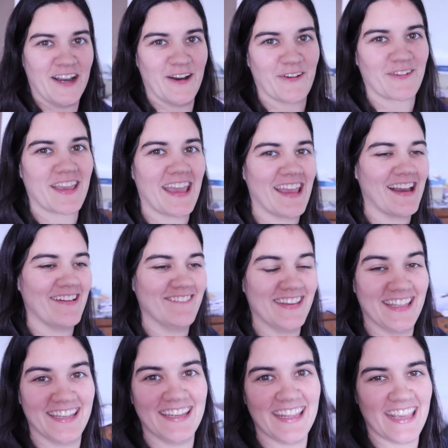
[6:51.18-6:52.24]
Okay, I'm
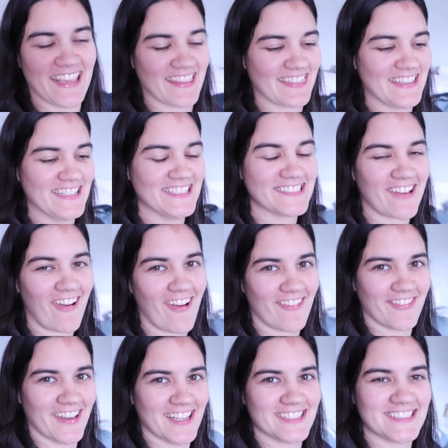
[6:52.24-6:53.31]
in Anthony's
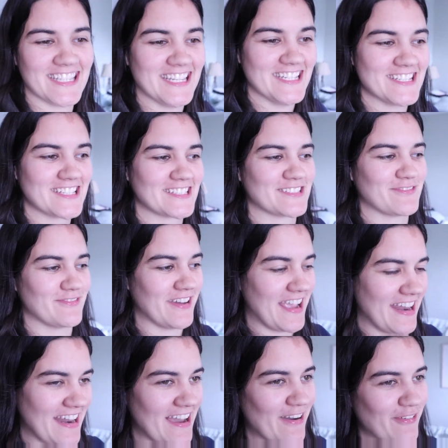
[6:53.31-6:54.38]
office. He just
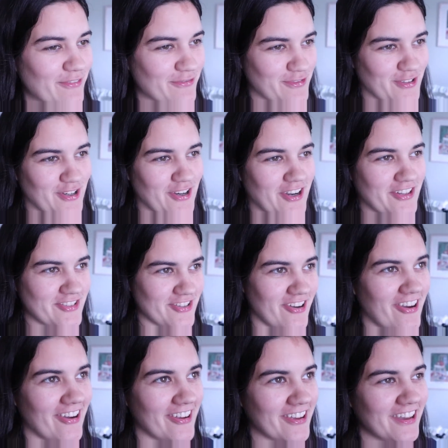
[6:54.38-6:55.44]
ran out for a
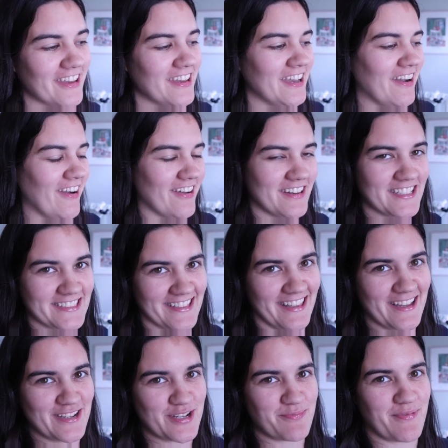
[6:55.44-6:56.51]
jog on his
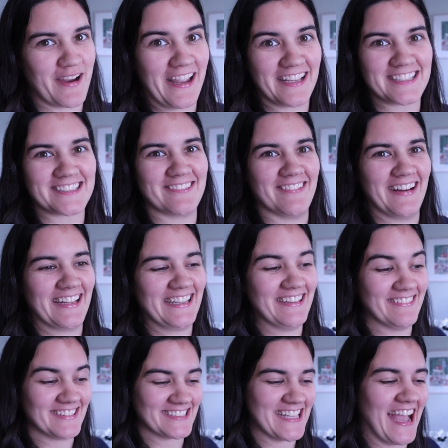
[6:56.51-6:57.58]
lunch break. So while he
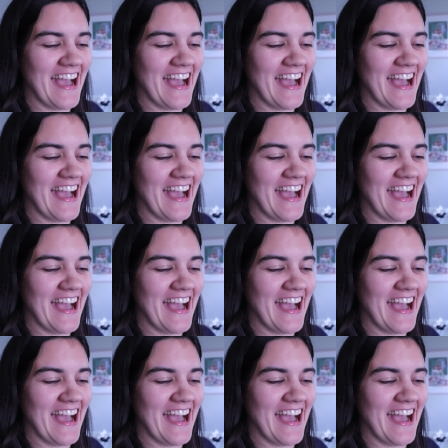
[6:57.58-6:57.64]
was